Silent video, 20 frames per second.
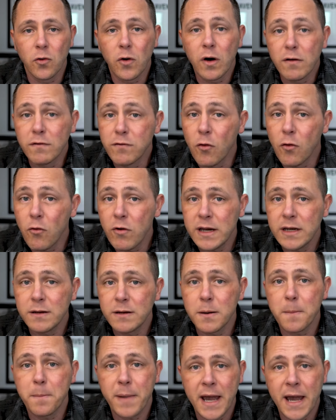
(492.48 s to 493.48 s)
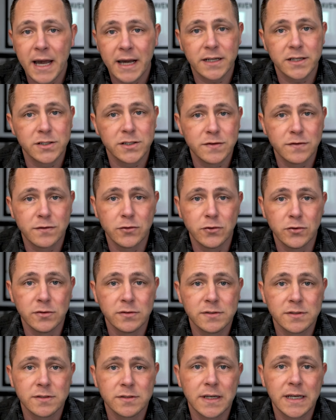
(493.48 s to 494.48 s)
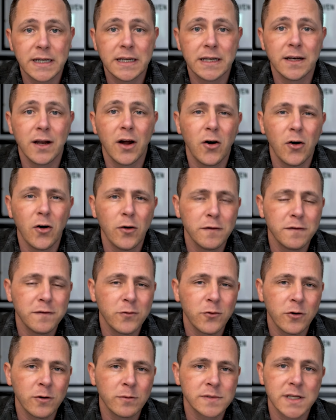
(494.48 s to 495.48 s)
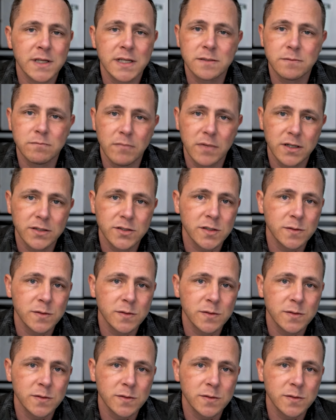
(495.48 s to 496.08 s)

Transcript: Avoid packaged foods in all forms as much as